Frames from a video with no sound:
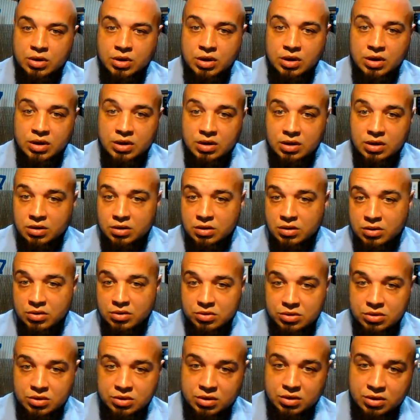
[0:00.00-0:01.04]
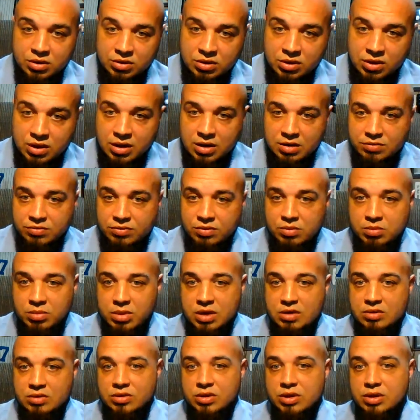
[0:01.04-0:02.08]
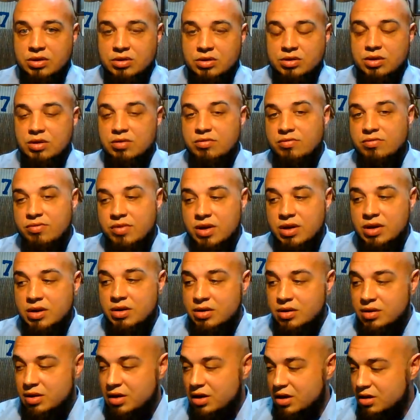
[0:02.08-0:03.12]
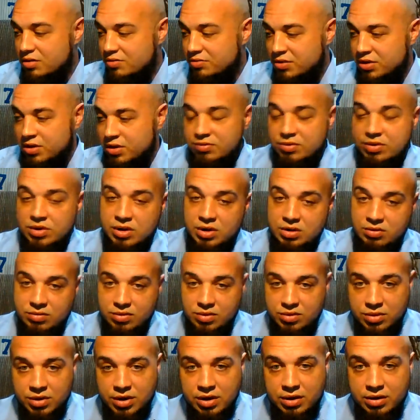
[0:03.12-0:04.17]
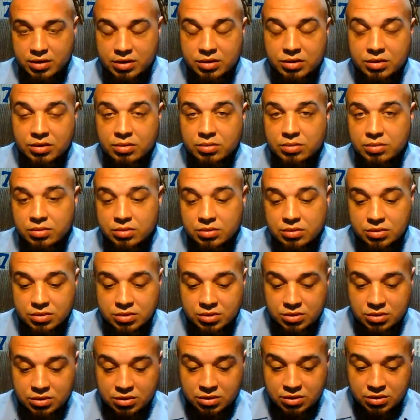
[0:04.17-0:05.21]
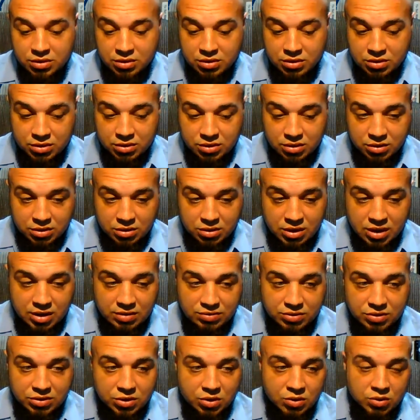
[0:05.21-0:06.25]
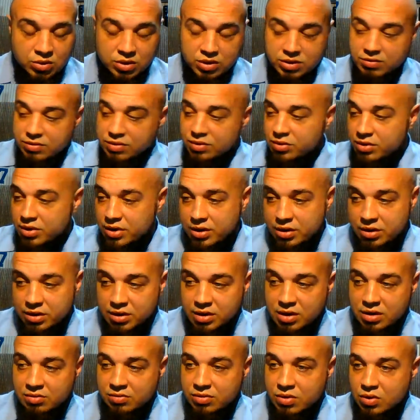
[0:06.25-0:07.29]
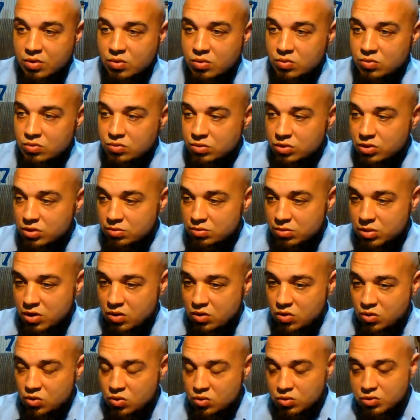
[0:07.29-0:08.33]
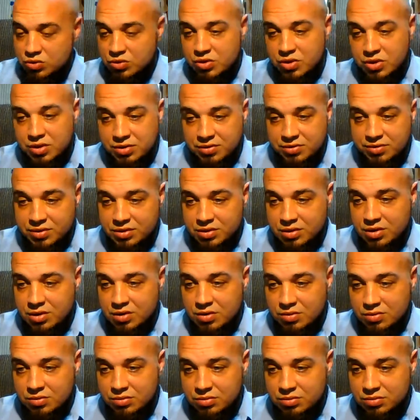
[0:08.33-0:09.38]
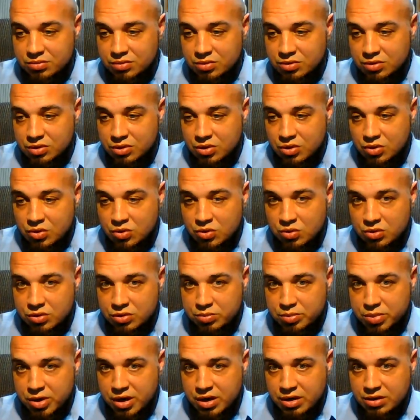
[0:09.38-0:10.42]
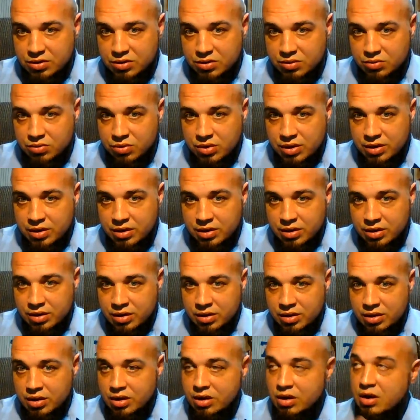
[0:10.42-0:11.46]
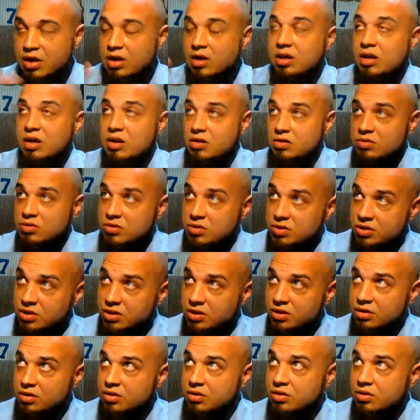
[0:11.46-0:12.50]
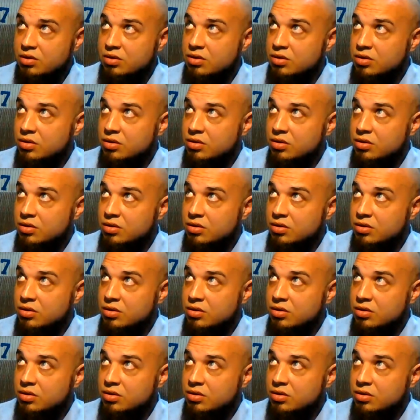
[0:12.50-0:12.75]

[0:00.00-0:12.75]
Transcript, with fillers: He that loses his life for my sake shall find it. I have given everything up. I've sold everything that I've owned. My old self is gone. The old has passed away. And I now see